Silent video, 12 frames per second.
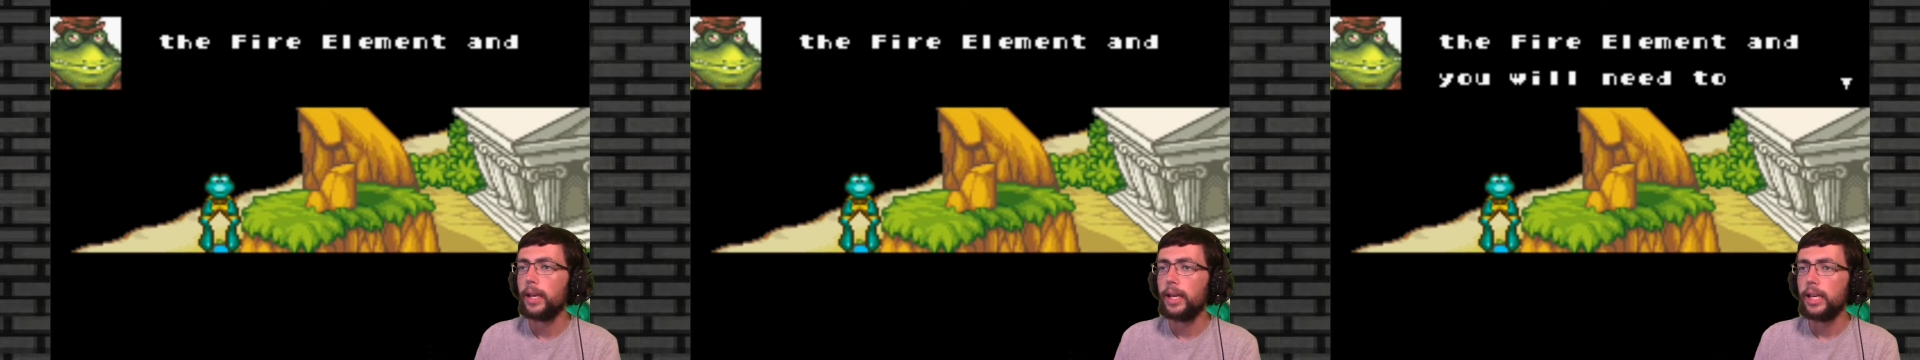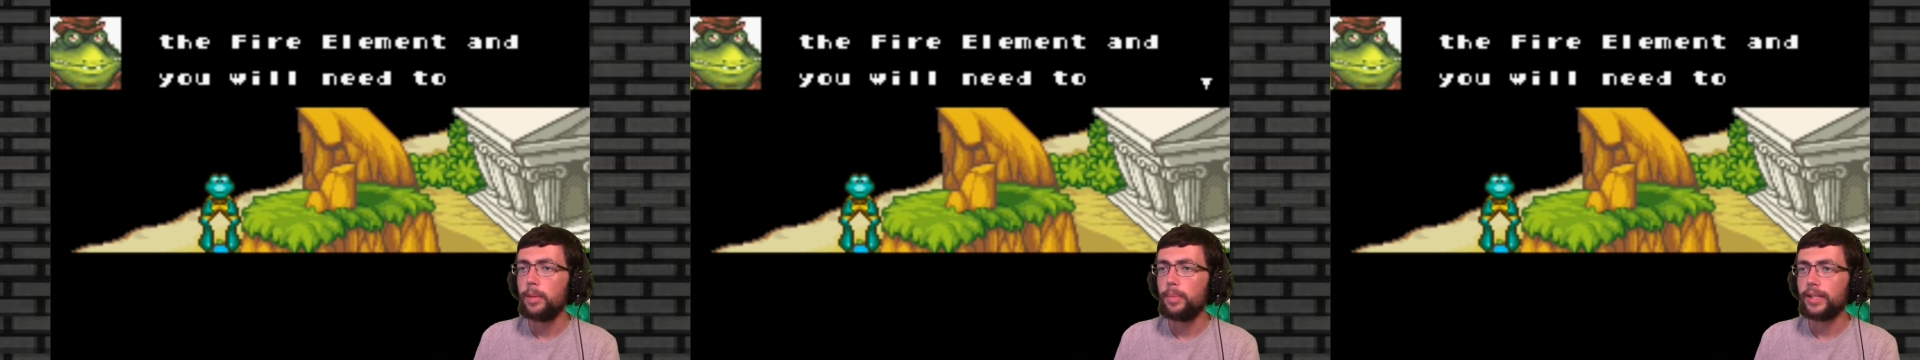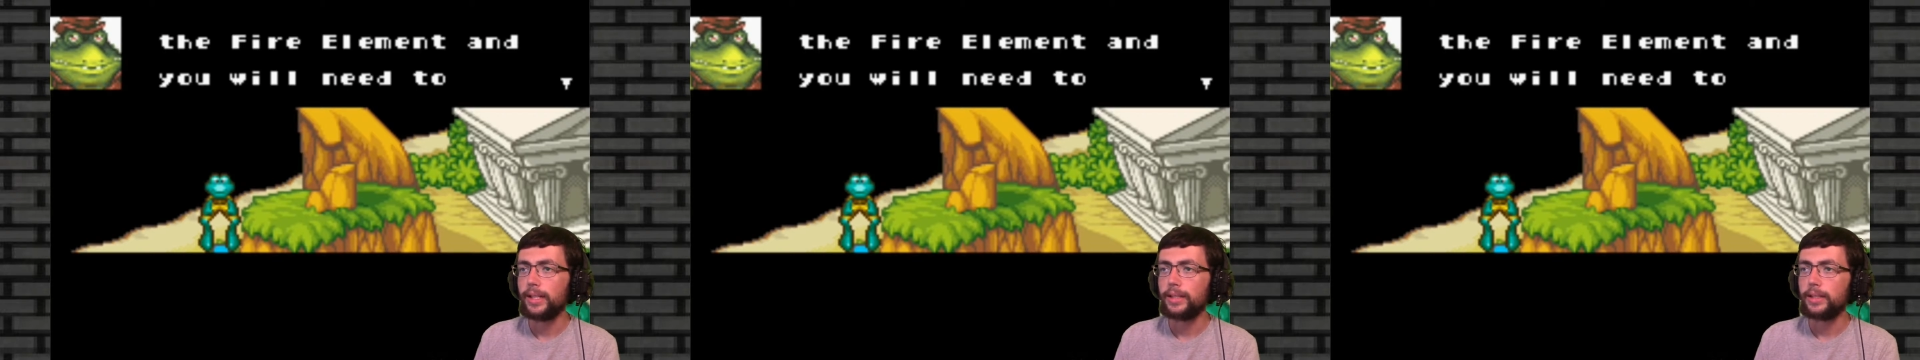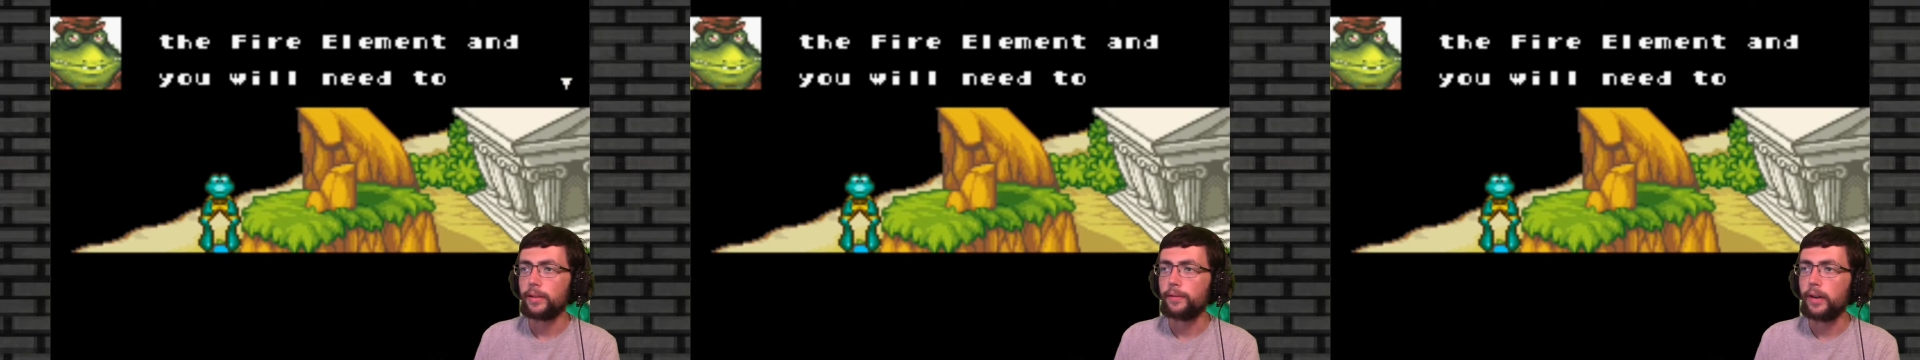He
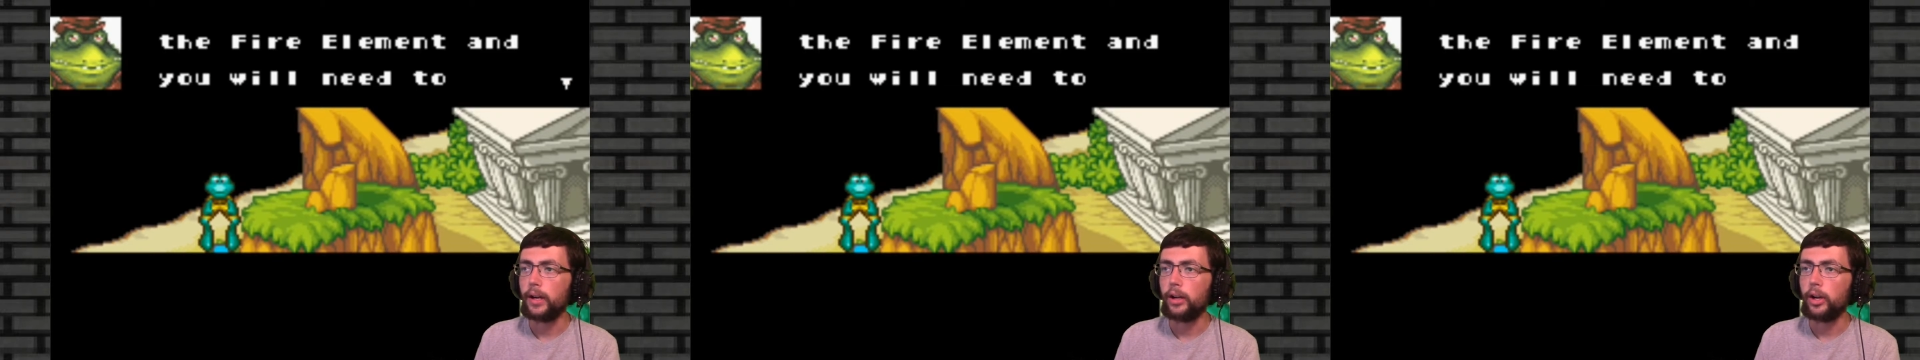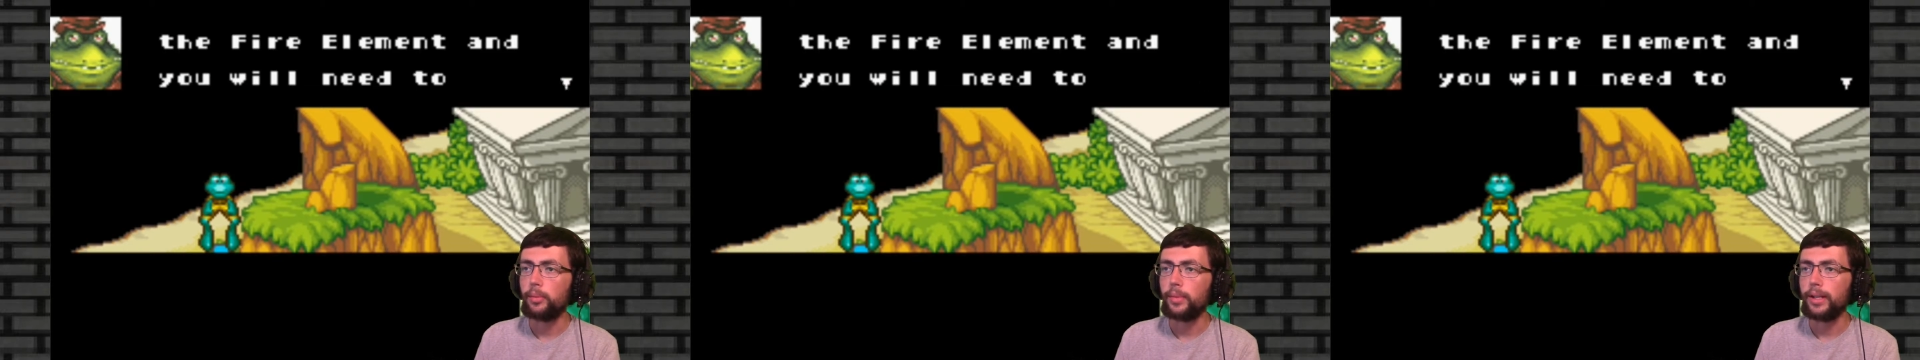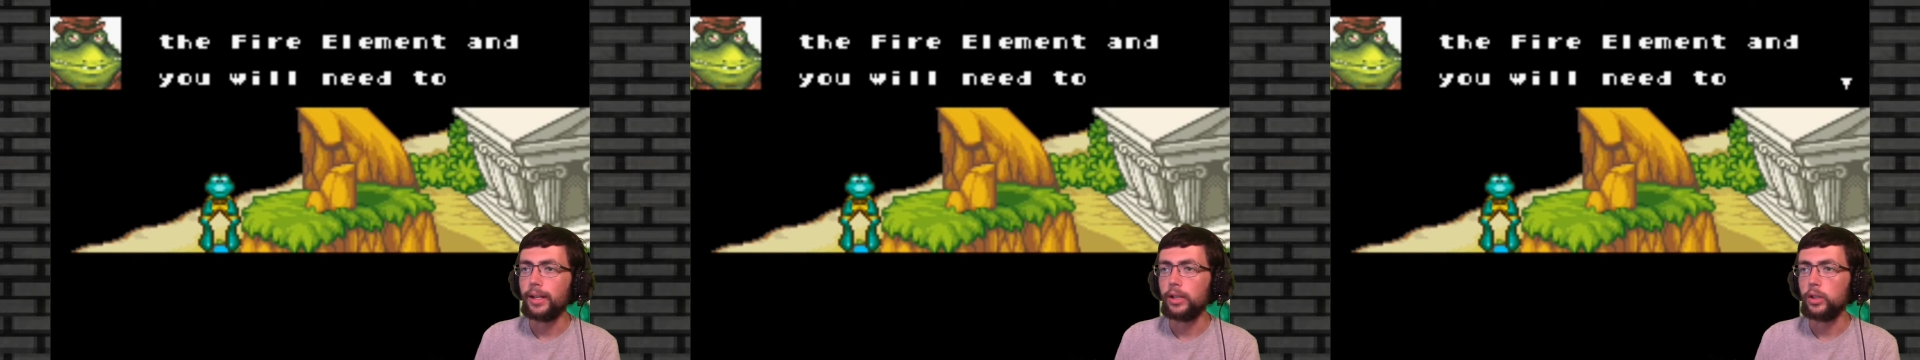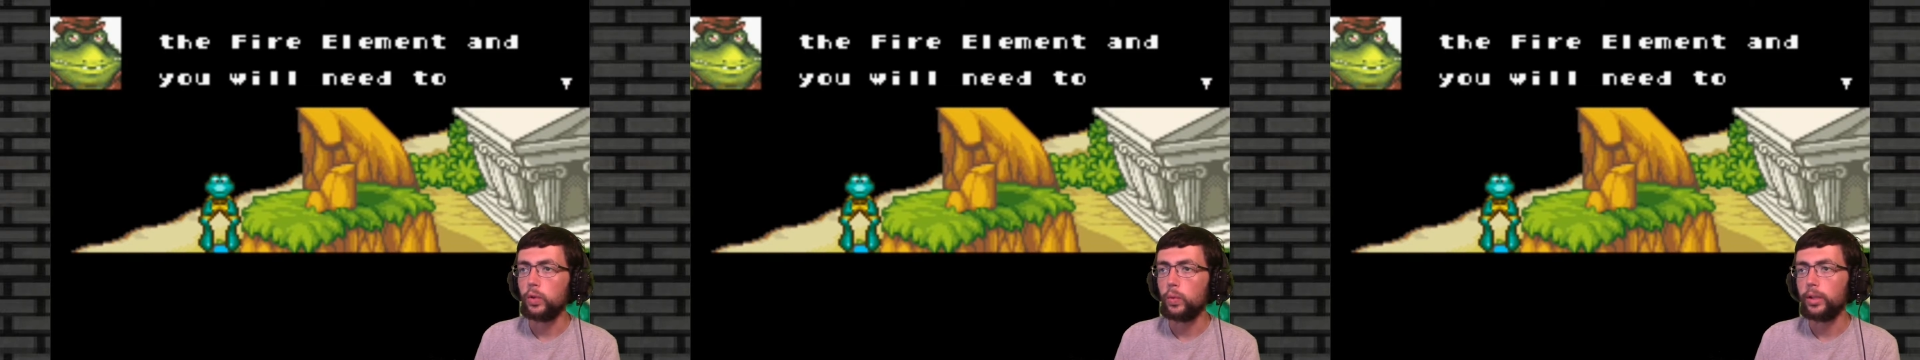possesses the fire element and
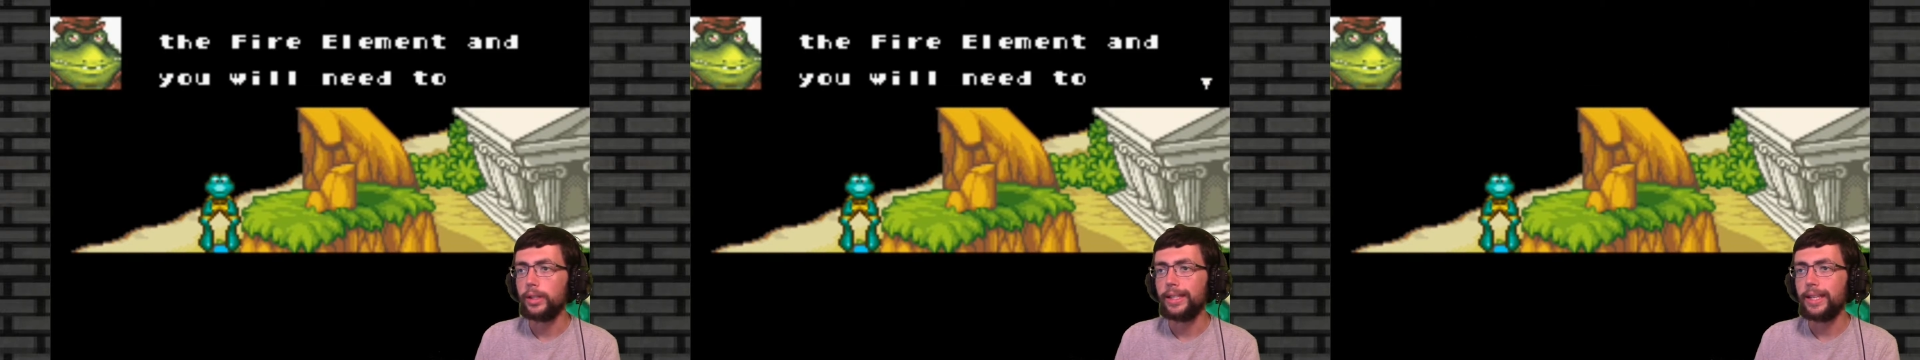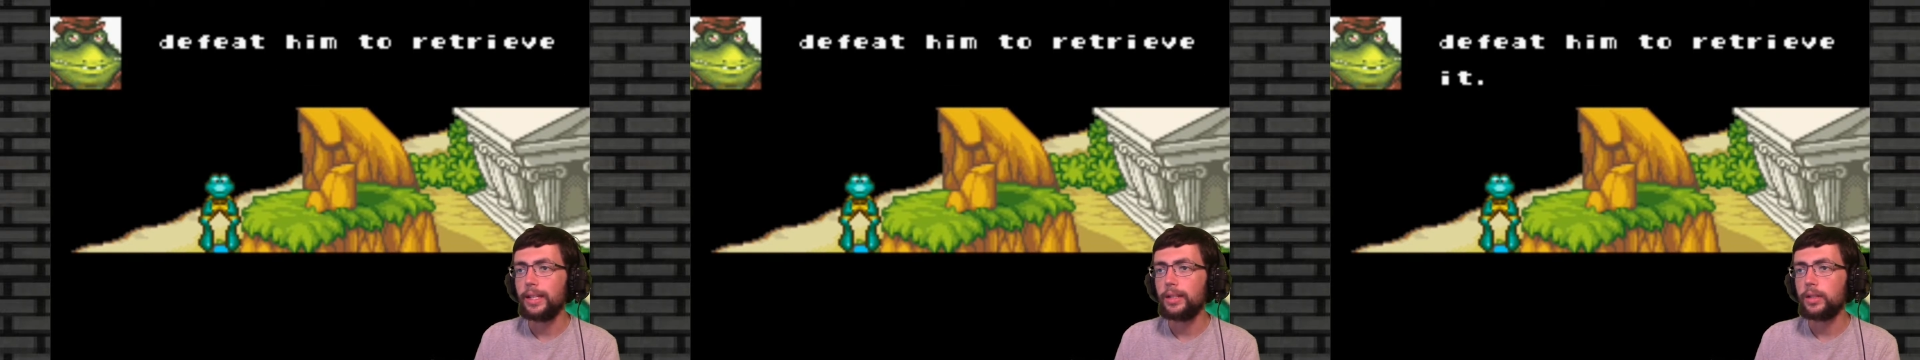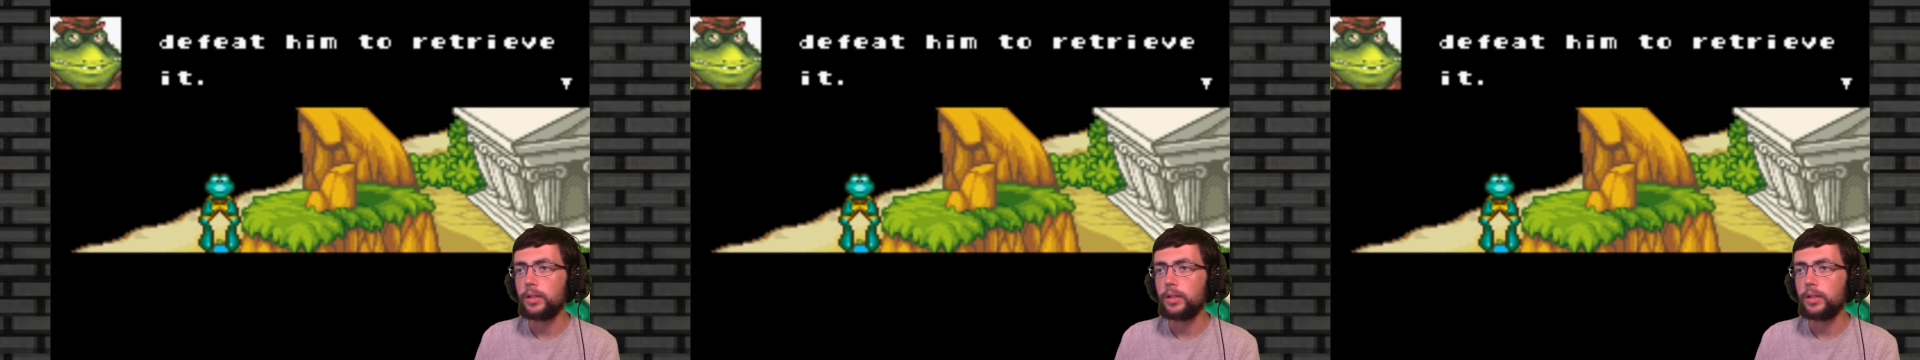you will need